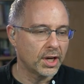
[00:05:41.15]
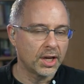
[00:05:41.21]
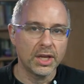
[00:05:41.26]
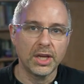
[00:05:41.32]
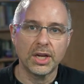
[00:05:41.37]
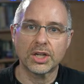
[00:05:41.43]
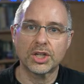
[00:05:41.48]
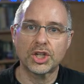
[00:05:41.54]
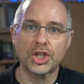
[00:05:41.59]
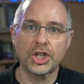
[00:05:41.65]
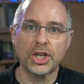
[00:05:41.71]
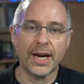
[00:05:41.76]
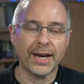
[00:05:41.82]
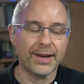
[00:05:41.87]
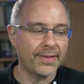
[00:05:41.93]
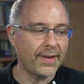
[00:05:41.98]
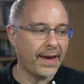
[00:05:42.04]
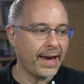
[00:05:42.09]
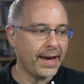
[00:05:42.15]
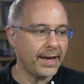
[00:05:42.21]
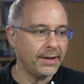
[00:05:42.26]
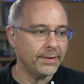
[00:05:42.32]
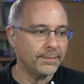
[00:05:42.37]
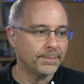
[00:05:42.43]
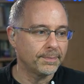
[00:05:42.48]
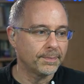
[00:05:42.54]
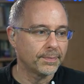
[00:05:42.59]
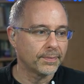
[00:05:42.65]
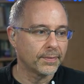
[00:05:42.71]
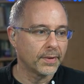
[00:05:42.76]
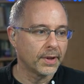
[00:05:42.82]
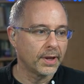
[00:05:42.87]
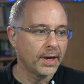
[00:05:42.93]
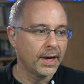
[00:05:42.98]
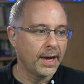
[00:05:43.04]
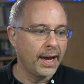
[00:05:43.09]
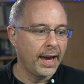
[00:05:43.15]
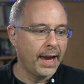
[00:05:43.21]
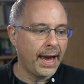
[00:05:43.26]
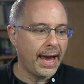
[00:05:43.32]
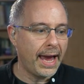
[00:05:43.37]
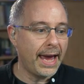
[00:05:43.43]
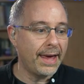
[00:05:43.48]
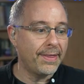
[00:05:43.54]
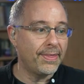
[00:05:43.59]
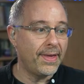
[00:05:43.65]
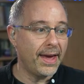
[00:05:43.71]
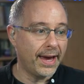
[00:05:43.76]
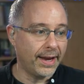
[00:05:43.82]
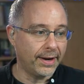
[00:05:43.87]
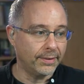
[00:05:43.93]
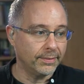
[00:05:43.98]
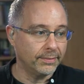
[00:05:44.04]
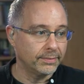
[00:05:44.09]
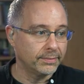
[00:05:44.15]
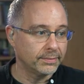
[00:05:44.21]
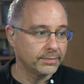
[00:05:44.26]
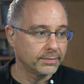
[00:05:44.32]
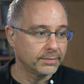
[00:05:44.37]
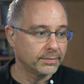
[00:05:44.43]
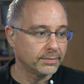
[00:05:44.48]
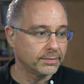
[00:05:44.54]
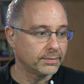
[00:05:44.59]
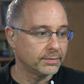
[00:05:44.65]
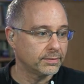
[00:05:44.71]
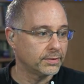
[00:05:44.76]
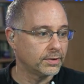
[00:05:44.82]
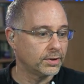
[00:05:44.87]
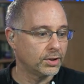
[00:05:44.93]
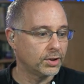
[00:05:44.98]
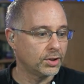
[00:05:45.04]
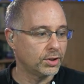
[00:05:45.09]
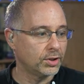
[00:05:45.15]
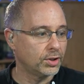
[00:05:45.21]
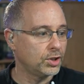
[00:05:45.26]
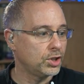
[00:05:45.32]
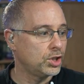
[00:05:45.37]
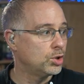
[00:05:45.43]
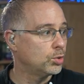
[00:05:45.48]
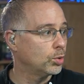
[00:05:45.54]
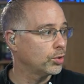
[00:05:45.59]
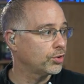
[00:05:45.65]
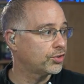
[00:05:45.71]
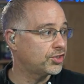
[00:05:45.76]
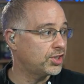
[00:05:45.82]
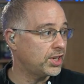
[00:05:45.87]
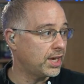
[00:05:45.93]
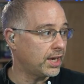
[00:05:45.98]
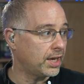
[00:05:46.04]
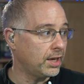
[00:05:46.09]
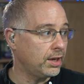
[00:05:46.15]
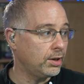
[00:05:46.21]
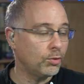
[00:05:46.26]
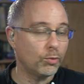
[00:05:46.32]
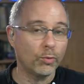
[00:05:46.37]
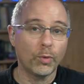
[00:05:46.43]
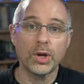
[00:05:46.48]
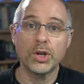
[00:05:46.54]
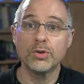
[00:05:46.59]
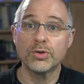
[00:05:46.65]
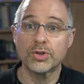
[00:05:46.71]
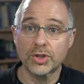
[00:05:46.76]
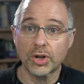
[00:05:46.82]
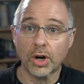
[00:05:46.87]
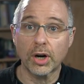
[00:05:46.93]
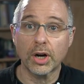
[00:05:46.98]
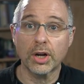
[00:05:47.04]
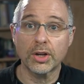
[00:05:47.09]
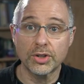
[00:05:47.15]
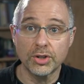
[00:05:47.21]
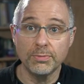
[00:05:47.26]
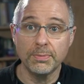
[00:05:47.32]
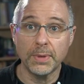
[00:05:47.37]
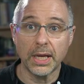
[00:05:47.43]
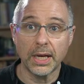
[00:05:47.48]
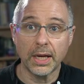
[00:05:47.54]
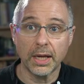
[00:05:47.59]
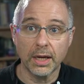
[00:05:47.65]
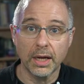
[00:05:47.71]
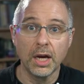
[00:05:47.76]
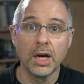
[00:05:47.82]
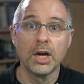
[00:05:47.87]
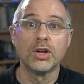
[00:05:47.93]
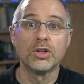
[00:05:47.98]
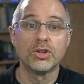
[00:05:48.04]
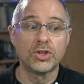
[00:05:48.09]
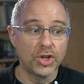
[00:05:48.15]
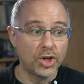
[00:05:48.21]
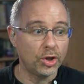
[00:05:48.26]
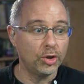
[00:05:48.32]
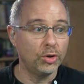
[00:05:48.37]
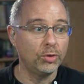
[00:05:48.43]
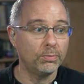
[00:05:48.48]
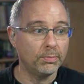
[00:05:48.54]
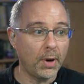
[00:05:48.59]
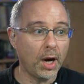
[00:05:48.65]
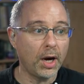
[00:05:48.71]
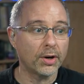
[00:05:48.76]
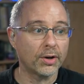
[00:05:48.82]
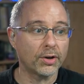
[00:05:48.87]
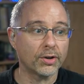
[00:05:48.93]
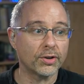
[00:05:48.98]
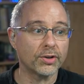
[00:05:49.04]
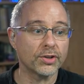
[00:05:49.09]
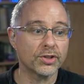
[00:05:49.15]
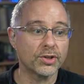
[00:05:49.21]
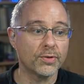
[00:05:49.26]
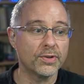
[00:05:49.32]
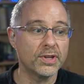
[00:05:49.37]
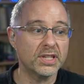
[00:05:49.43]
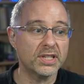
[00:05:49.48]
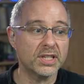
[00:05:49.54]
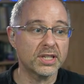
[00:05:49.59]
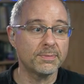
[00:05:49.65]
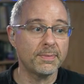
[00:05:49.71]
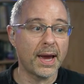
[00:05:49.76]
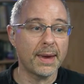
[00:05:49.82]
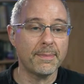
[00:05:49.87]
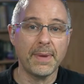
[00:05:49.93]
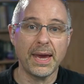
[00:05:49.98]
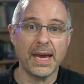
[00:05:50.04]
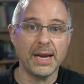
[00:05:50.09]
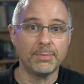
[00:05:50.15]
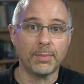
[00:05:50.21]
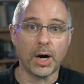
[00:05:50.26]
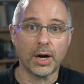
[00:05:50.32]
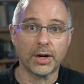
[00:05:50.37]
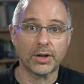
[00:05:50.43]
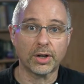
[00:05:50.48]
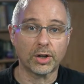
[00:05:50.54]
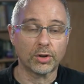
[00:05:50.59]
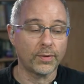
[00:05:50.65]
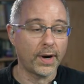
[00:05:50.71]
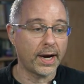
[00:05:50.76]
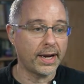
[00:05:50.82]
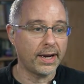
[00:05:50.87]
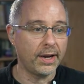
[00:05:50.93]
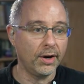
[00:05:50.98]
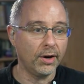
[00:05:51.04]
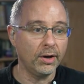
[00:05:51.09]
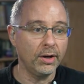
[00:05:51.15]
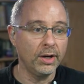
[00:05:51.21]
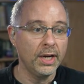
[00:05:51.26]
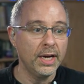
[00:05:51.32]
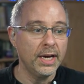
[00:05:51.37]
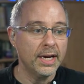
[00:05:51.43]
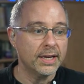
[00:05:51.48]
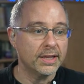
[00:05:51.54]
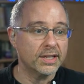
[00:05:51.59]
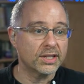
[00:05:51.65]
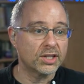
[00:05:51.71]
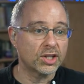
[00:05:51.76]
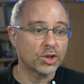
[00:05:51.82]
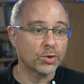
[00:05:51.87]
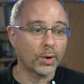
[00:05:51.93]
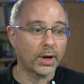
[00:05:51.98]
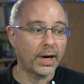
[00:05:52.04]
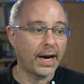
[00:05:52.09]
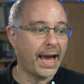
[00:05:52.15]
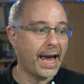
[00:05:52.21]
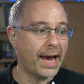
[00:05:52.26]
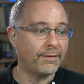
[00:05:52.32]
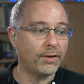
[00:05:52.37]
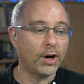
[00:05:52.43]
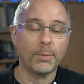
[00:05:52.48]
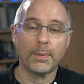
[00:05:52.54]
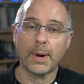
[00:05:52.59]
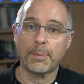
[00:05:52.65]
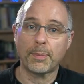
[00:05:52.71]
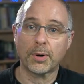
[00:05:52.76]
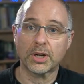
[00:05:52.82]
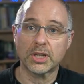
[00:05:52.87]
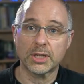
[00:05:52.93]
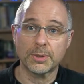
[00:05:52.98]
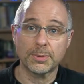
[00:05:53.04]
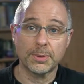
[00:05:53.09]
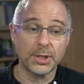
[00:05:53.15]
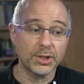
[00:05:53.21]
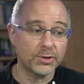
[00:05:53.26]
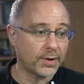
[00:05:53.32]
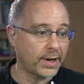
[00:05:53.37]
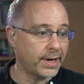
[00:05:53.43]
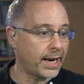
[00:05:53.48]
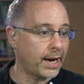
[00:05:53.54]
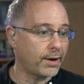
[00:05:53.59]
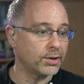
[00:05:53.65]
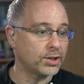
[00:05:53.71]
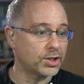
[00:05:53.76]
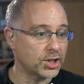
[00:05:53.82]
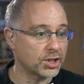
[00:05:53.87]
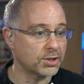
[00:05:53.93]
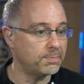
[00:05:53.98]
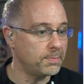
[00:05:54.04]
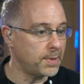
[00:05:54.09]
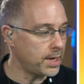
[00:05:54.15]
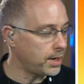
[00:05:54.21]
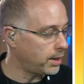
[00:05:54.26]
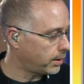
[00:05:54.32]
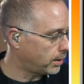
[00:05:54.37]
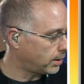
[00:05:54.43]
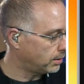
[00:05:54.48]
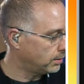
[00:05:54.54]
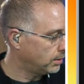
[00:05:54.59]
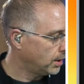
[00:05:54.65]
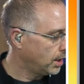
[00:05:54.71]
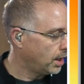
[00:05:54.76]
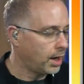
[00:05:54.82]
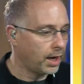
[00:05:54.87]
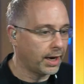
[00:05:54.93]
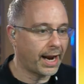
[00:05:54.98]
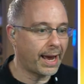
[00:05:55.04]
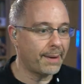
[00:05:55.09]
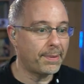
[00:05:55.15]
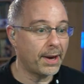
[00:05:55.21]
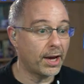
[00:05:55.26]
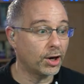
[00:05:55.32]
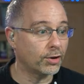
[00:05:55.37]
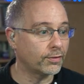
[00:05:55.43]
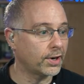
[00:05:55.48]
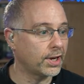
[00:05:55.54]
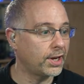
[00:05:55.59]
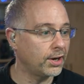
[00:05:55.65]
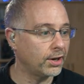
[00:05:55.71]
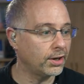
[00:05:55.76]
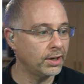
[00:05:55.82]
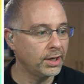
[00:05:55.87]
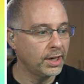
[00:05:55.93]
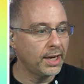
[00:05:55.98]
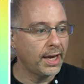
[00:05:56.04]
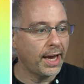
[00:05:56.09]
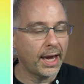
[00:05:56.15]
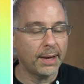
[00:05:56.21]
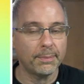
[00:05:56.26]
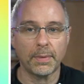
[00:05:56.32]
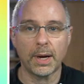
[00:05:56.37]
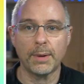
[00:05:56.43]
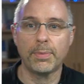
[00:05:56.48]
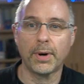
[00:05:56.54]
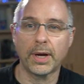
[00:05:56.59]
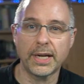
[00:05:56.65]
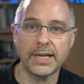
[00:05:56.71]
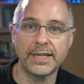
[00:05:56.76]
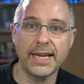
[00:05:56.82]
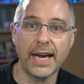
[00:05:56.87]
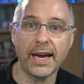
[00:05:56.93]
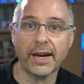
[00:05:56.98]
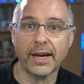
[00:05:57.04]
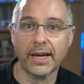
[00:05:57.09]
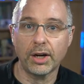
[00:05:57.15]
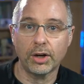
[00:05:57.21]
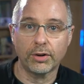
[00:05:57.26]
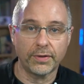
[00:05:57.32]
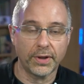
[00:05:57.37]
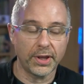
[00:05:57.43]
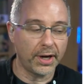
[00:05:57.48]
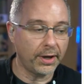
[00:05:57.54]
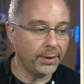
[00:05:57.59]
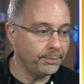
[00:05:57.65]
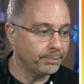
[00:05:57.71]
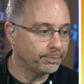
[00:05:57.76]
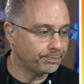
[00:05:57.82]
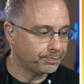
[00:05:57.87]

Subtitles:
You check that, and then you will see when you start a Zoom meeting, two monitors. So this is my main monitor right here. This is where I have all my participants. Right now it's just me on an iPad over here and my buddy Techi over there.